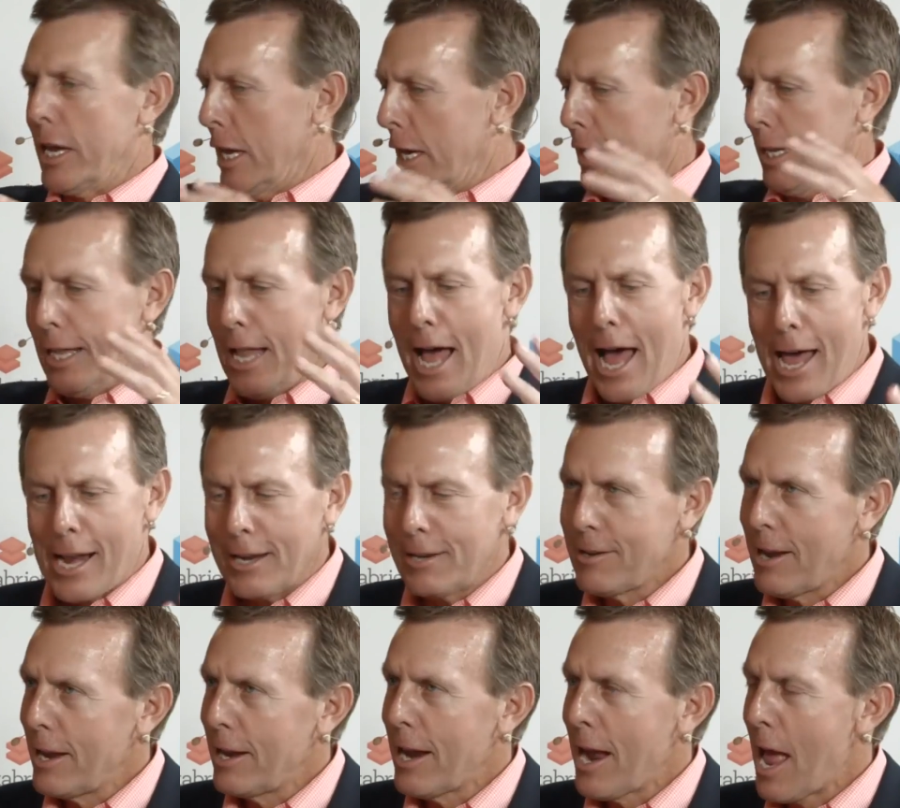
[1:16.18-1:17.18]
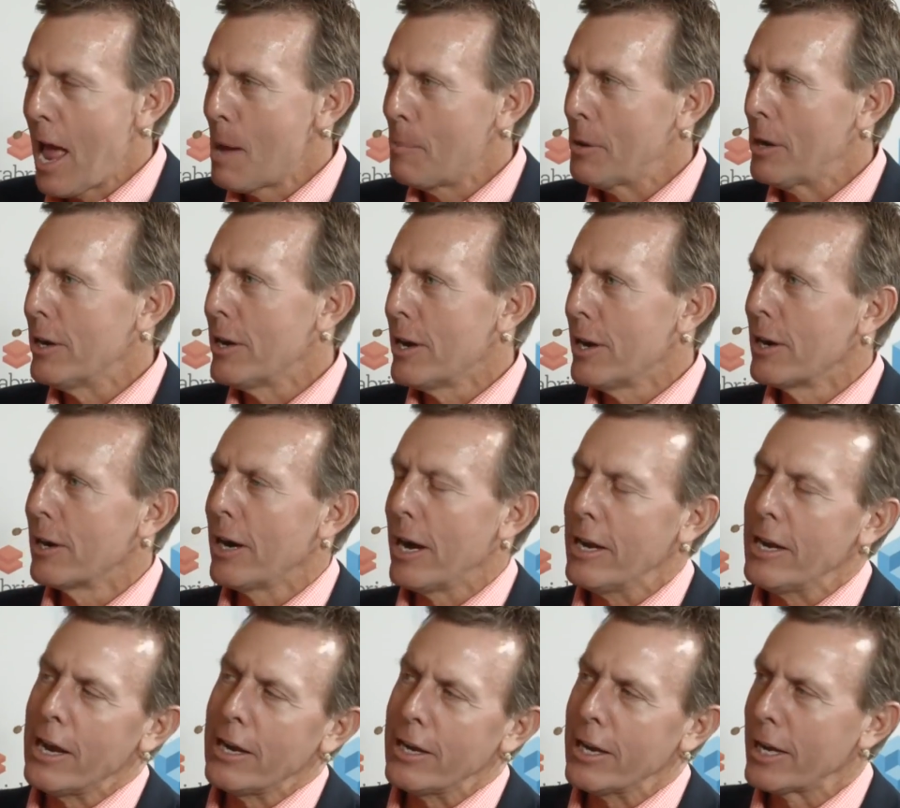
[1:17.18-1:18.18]
You got a lot of data happening here,
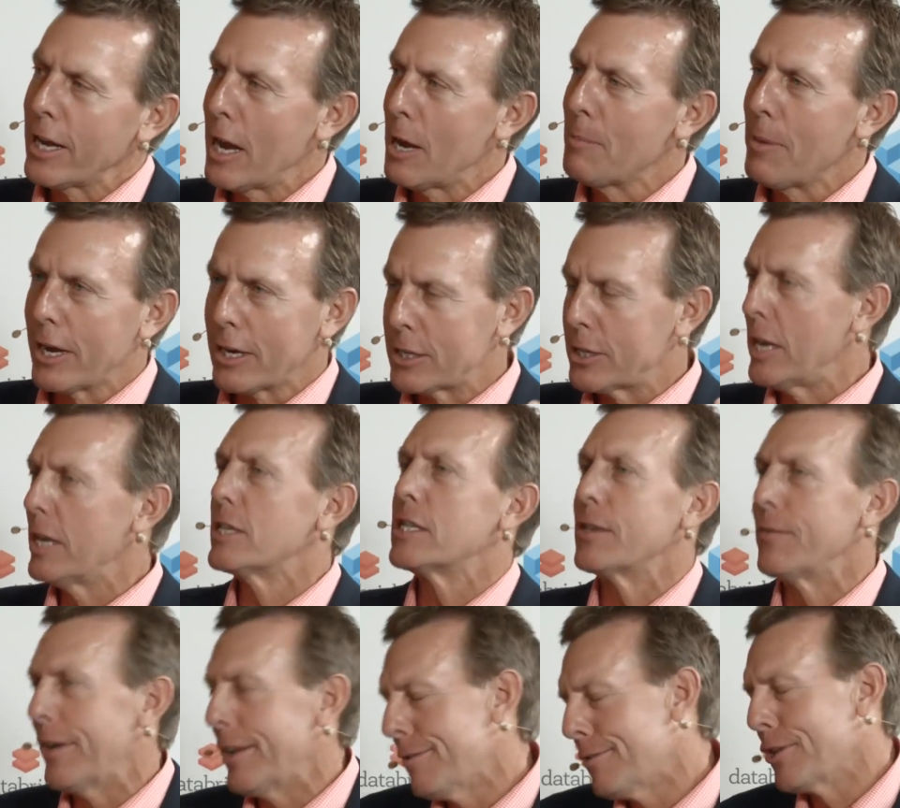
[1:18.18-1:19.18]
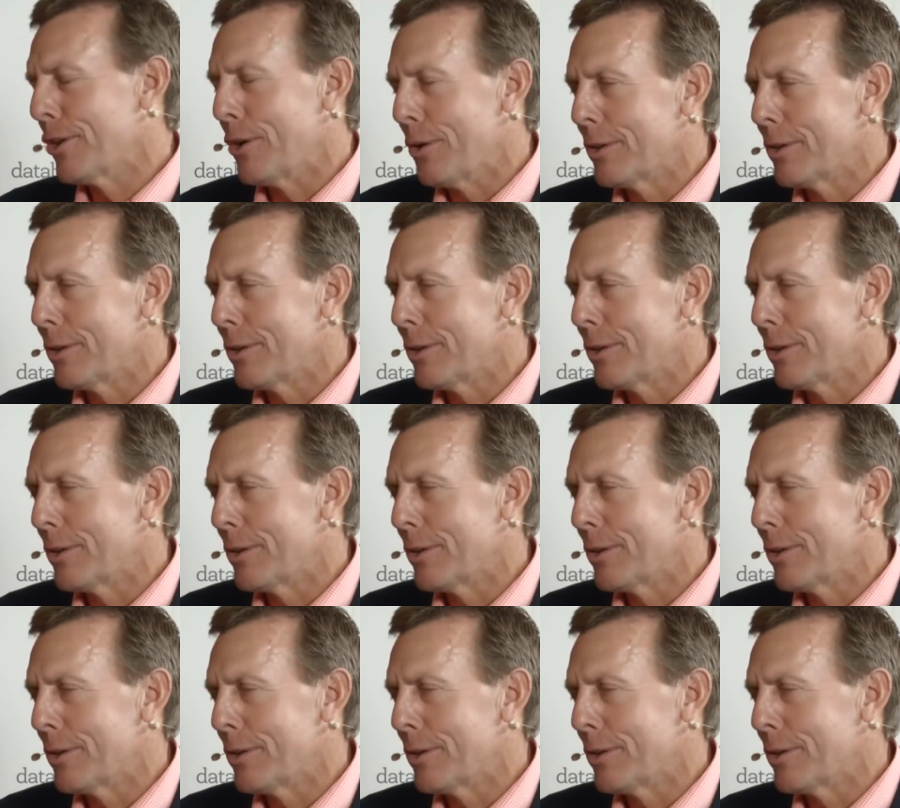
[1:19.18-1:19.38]
and then you got to make sense of it too.